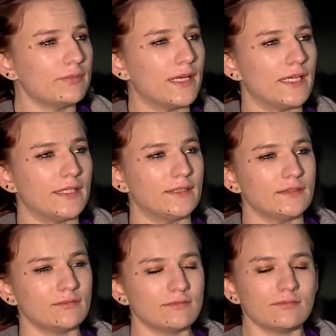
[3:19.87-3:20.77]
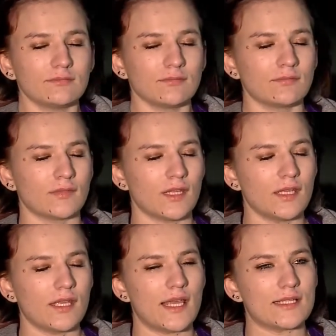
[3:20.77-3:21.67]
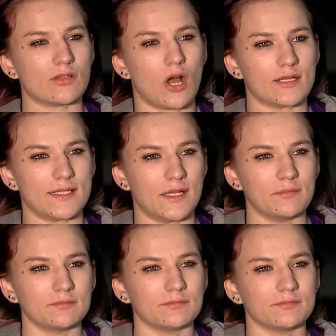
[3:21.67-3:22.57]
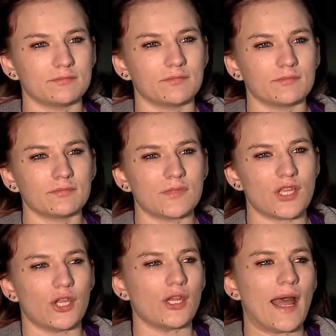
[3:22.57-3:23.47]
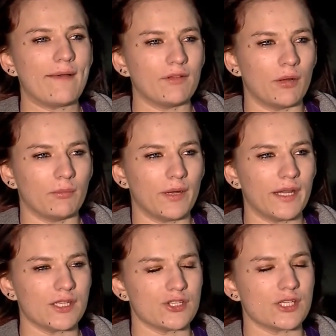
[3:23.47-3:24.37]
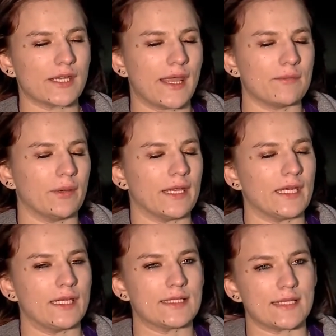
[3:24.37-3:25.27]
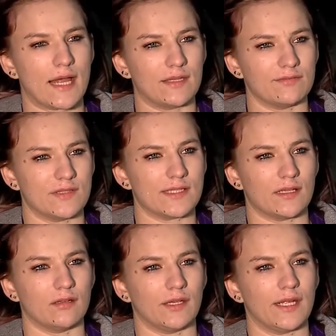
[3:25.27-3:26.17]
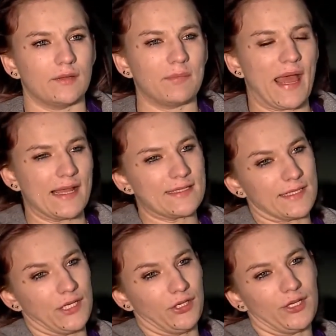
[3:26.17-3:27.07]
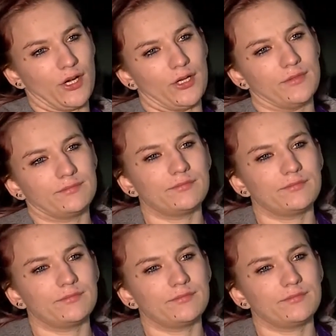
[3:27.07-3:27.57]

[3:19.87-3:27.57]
but it's locked up. So you can have it on break, you just can't bring it inside the facility past security guard.